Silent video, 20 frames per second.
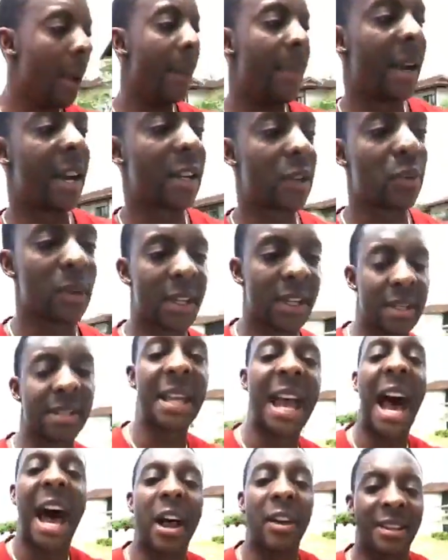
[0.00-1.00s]
Because when a
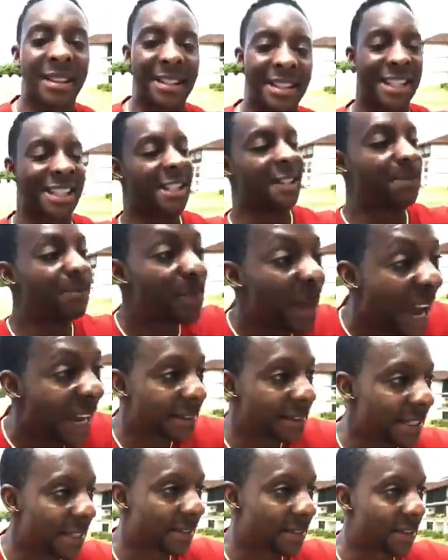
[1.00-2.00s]
child is
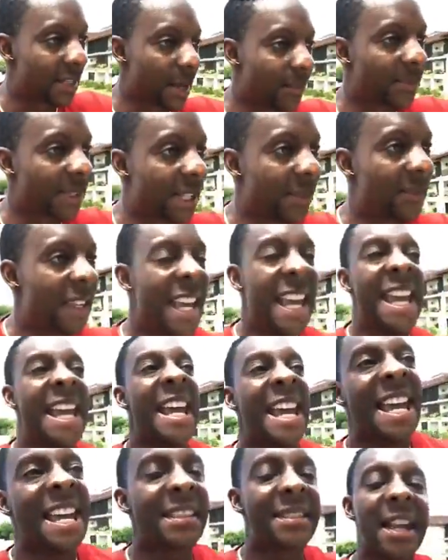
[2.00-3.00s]
expecting something,
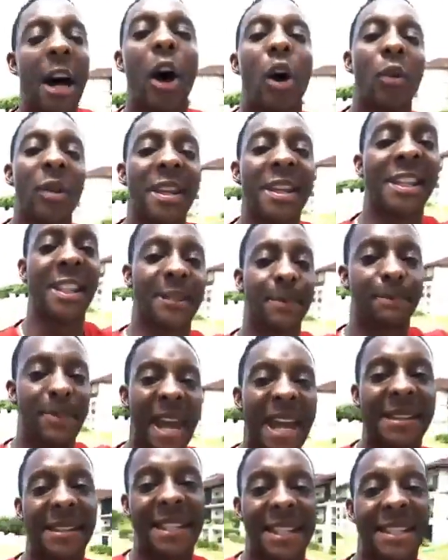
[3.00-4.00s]
he's not only
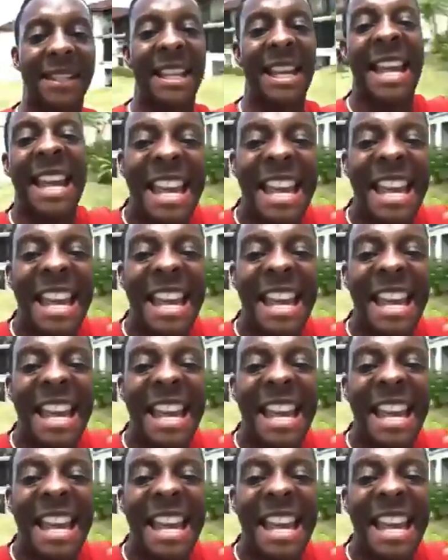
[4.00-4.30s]
expecting,